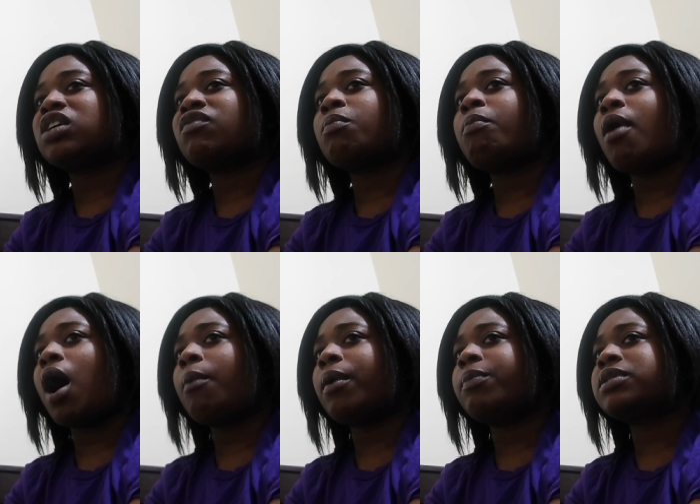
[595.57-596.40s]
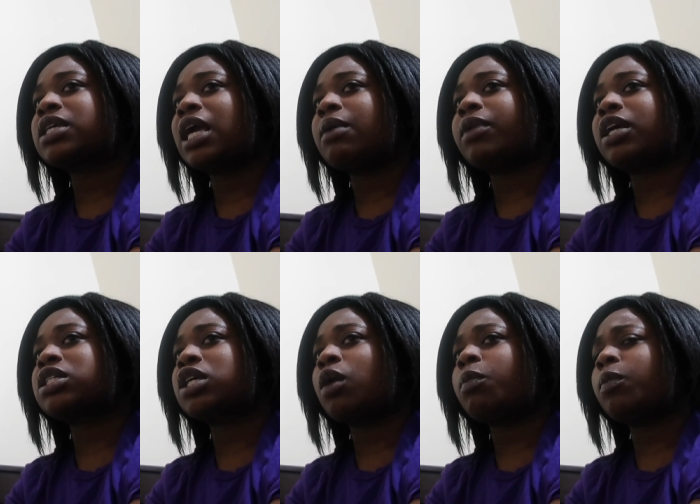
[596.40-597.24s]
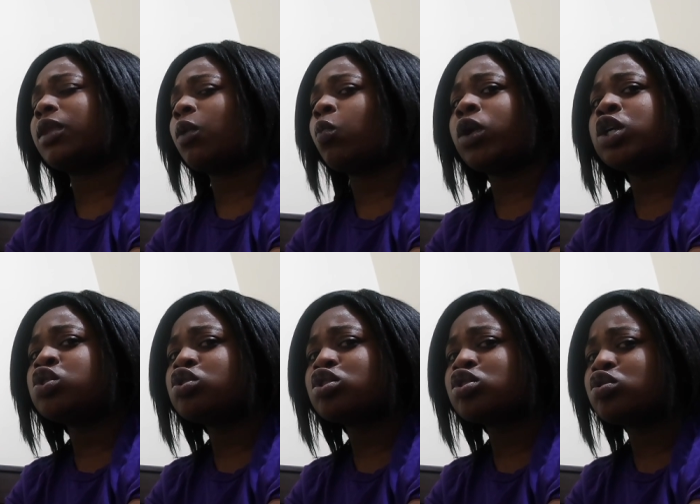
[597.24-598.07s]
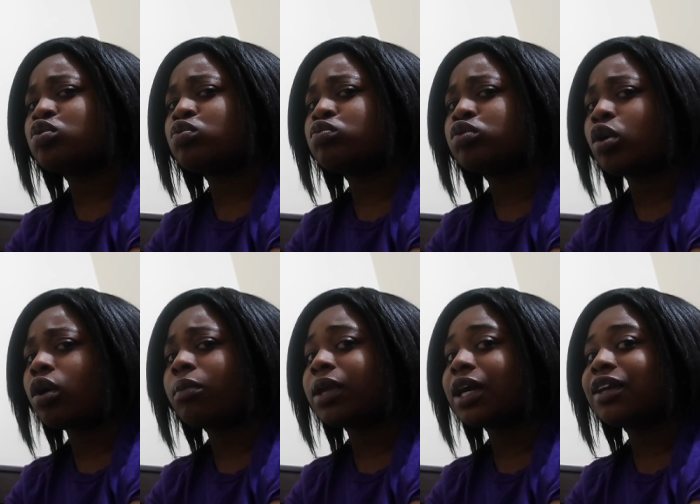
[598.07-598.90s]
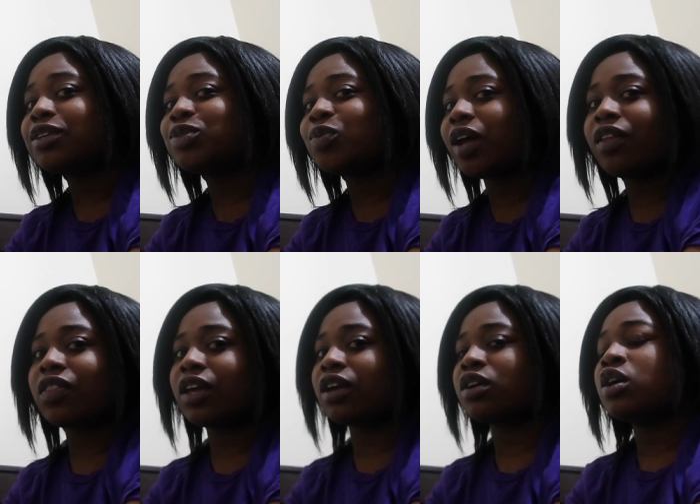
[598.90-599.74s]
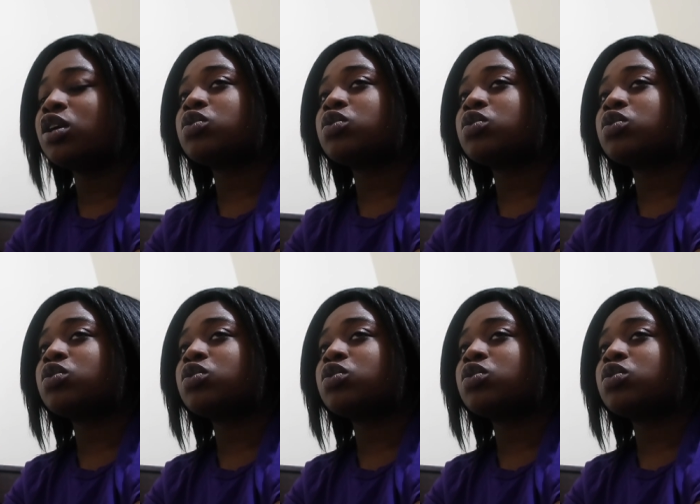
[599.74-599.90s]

Even pop-ups came, like scare people. Like, what did you just do? No, I'm like, I didn't do nothing.